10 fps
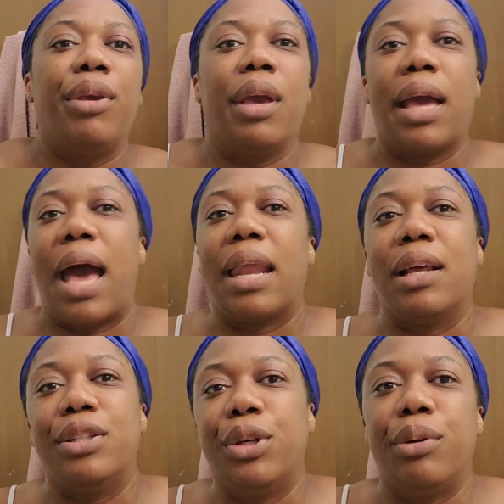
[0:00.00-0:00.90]
You
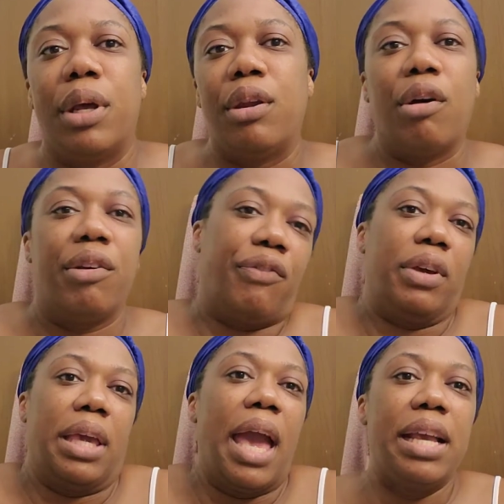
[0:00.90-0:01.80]
gotta do the
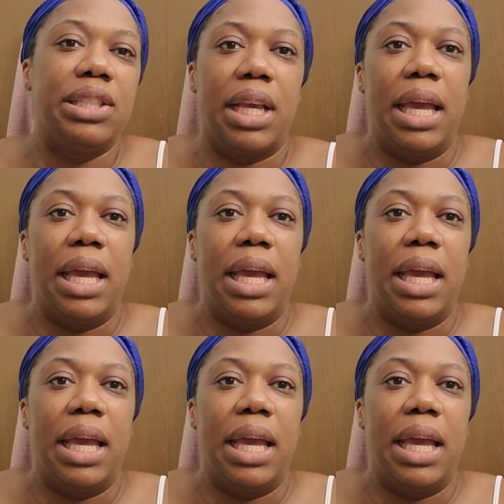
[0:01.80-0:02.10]
notification,